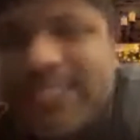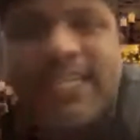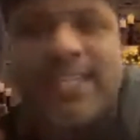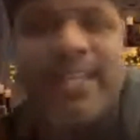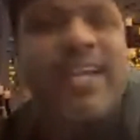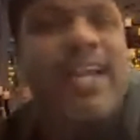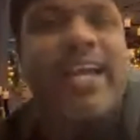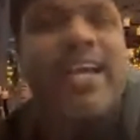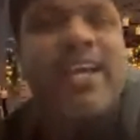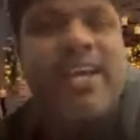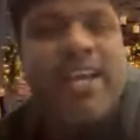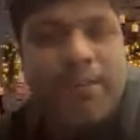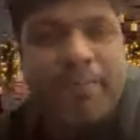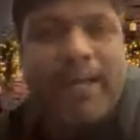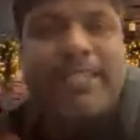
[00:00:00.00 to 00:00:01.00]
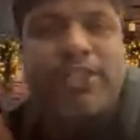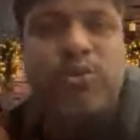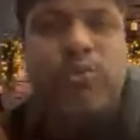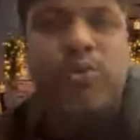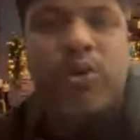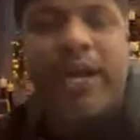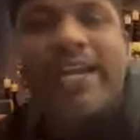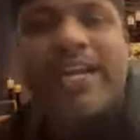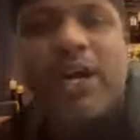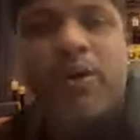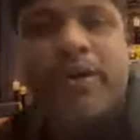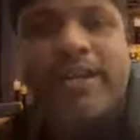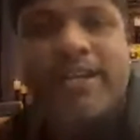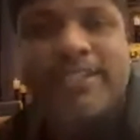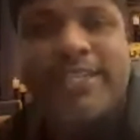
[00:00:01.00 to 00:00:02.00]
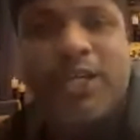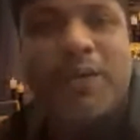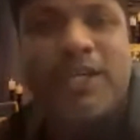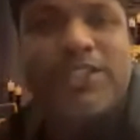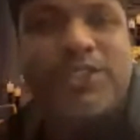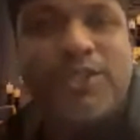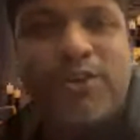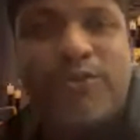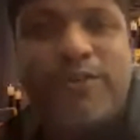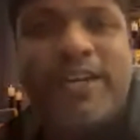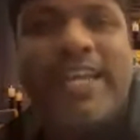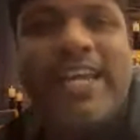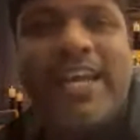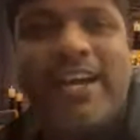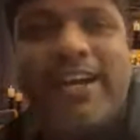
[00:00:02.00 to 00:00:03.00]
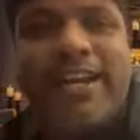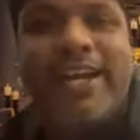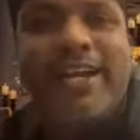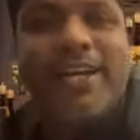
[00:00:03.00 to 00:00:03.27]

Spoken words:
thing. Like imagine you encounter a situation of an ENT,